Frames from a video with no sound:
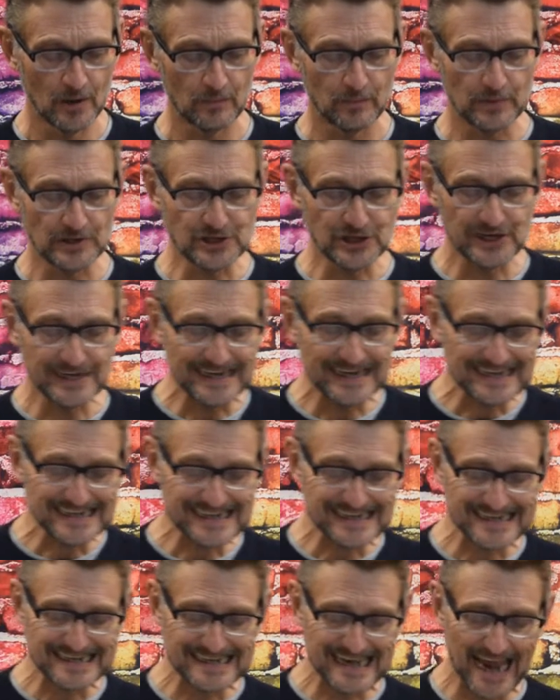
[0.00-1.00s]
But she
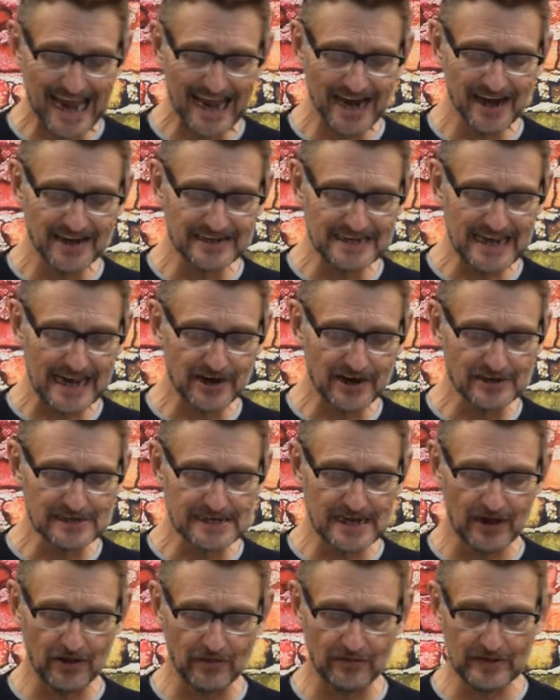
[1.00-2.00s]
didn't dare
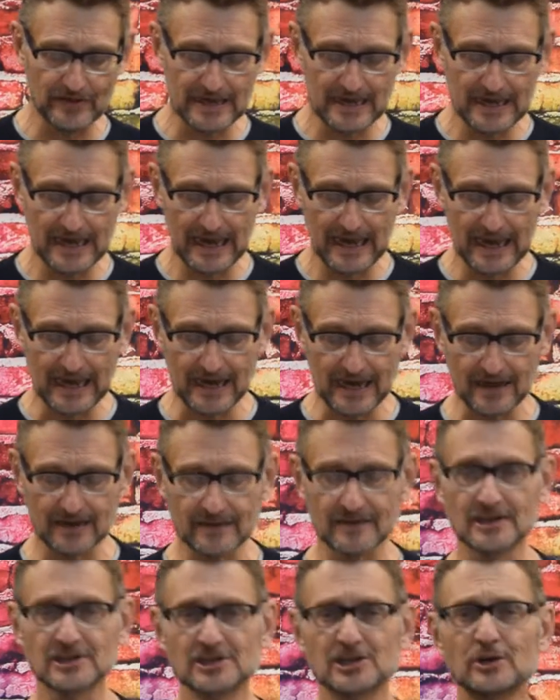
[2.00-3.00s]
tell the
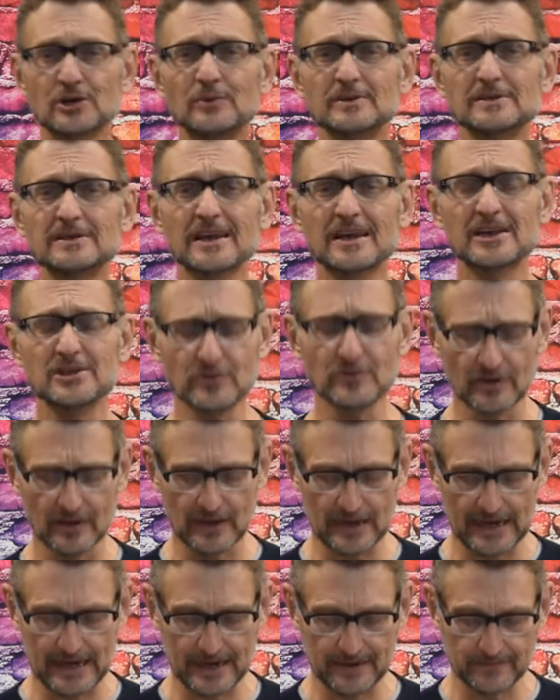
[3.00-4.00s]
king that she was an
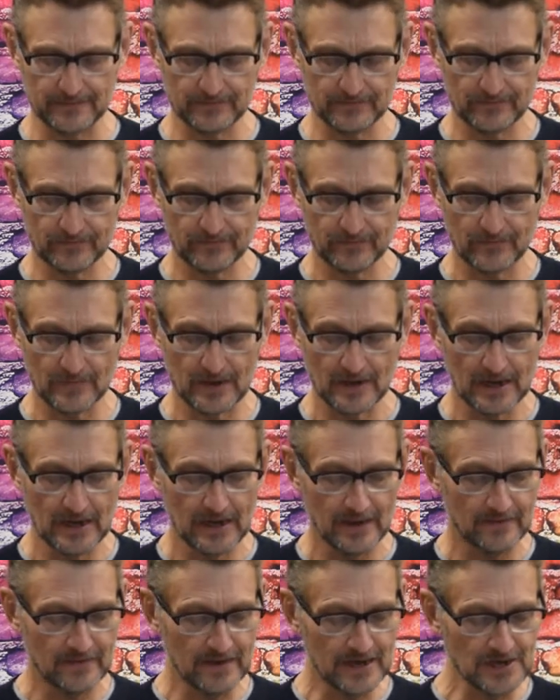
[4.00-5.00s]
Israelite.
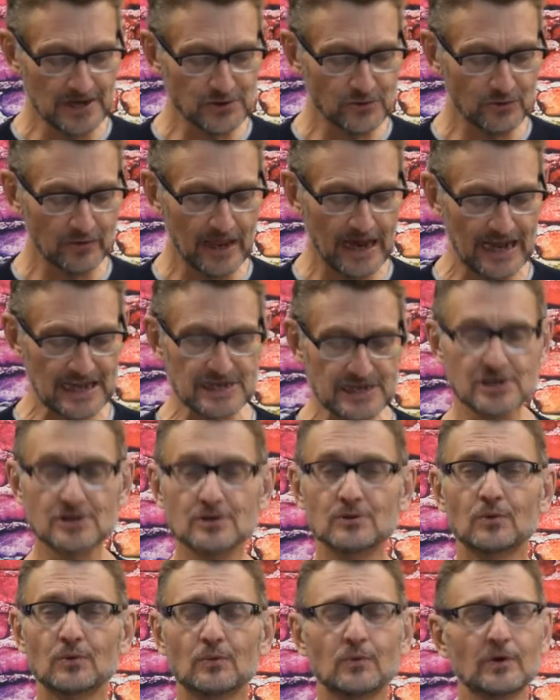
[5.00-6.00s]
The
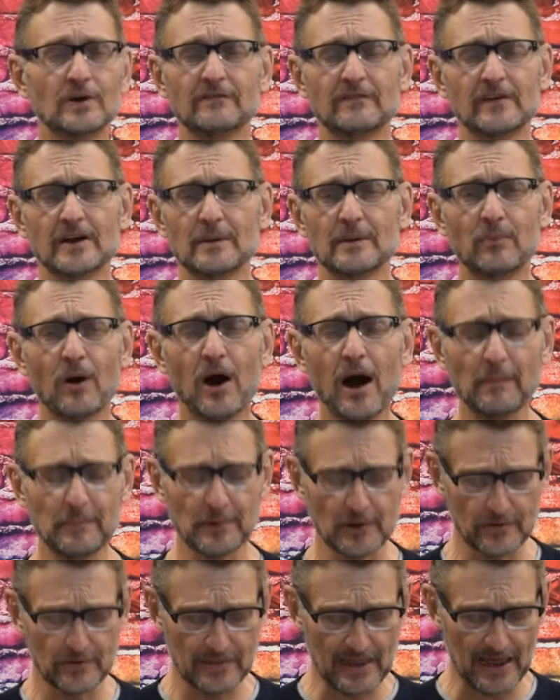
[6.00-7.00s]
Israelites weren't very
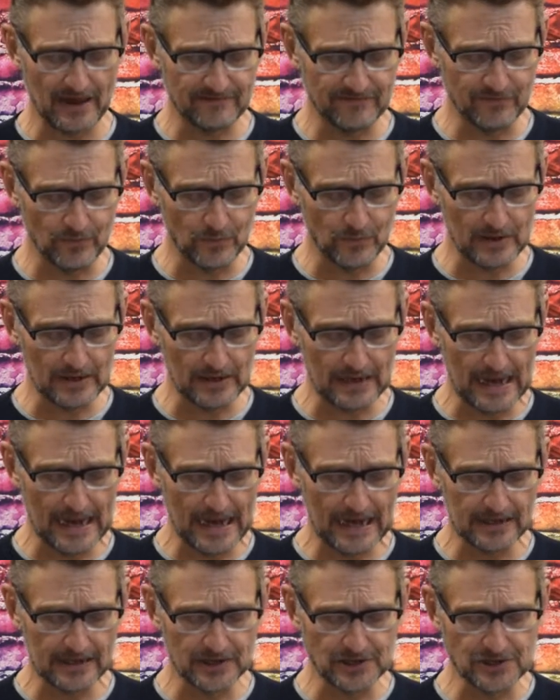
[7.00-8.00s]
popular in that foreign
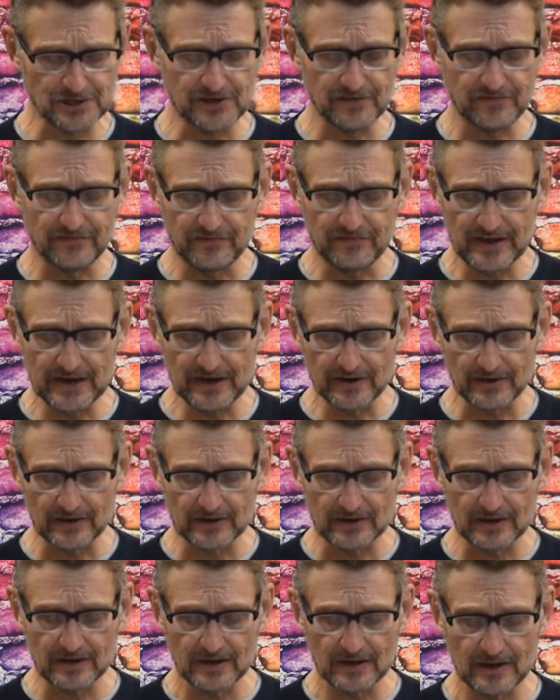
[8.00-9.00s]
land, and she
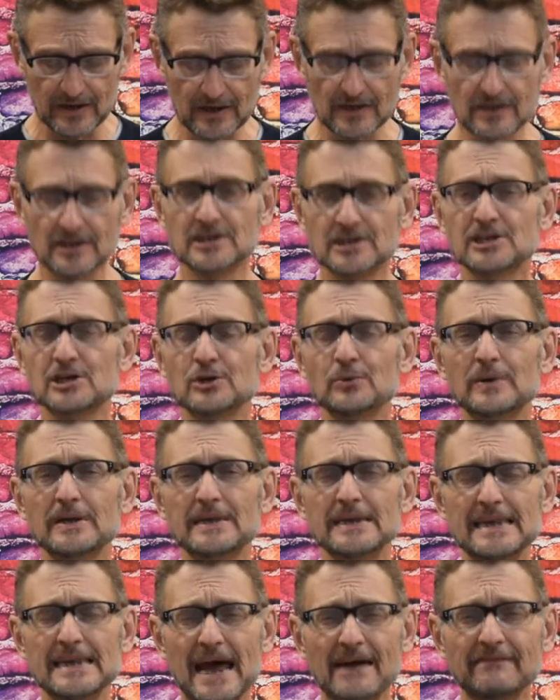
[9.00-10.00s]
feared that she
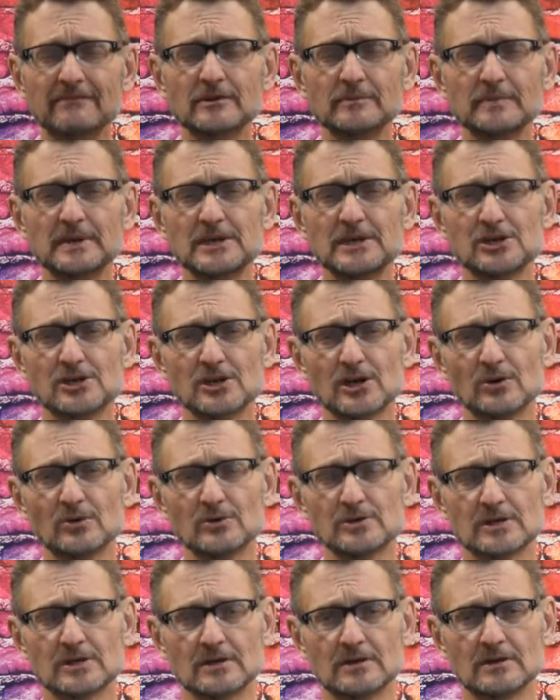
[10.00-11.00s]
would never be
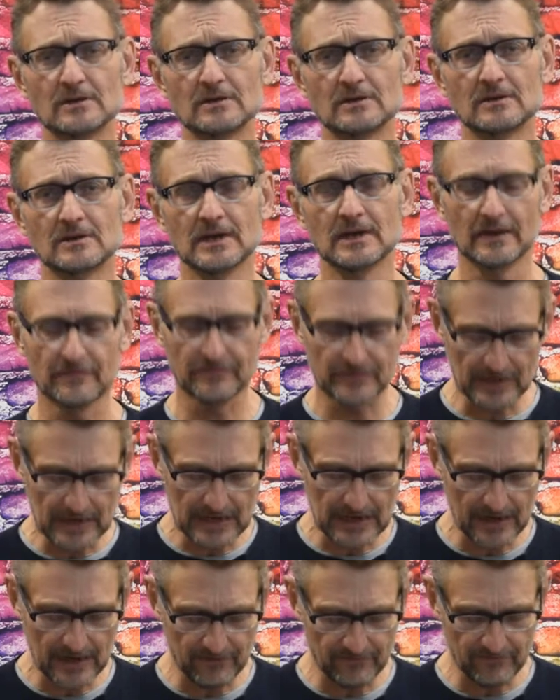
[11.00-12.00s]
chosen if the
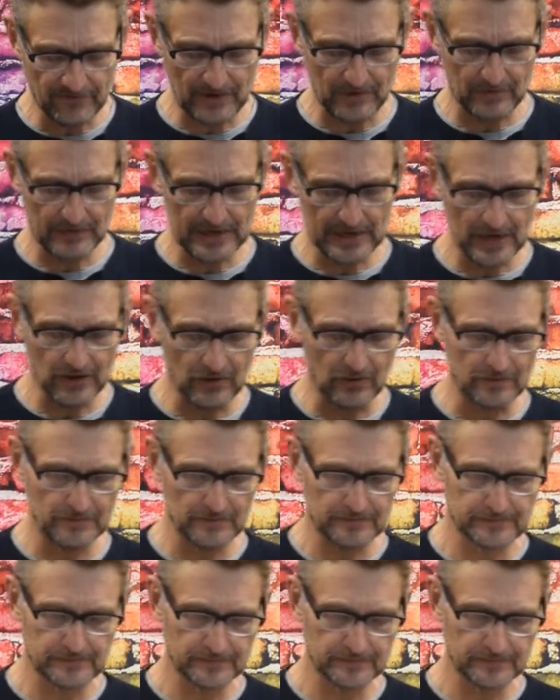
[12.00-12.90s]
king found out.